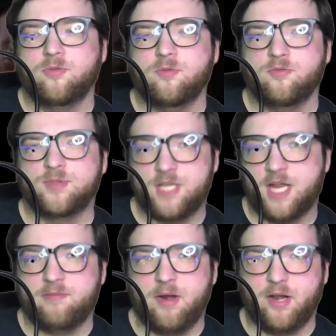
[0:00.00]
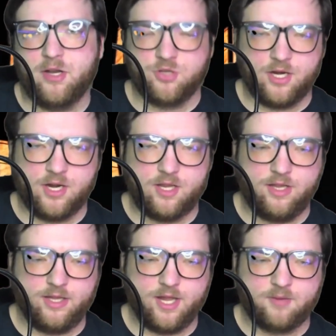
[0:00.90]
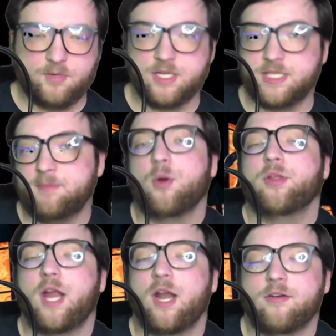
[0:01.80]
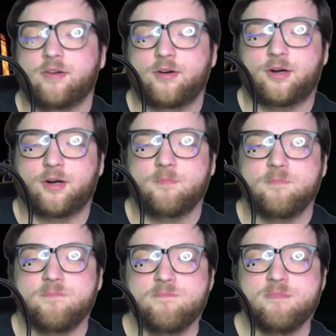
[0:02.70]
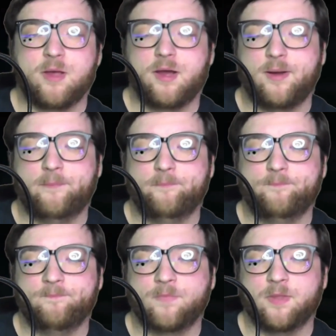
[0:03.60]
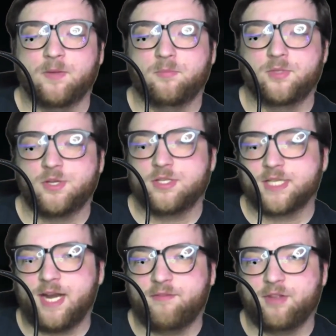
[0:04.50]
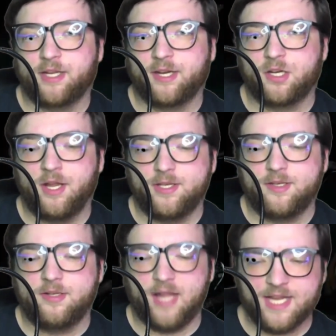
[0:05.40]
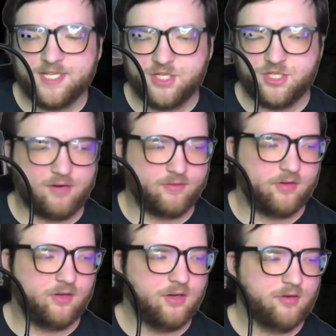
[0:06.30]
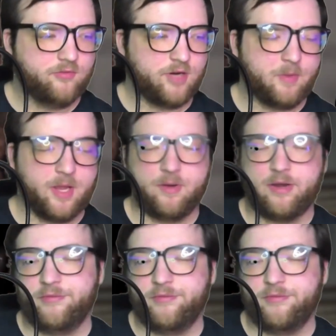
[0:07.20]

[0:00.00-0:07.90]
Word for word: save Mary Jane in the end because they both care for her. Um, so it's a kind of like a, a last ditch effort from him and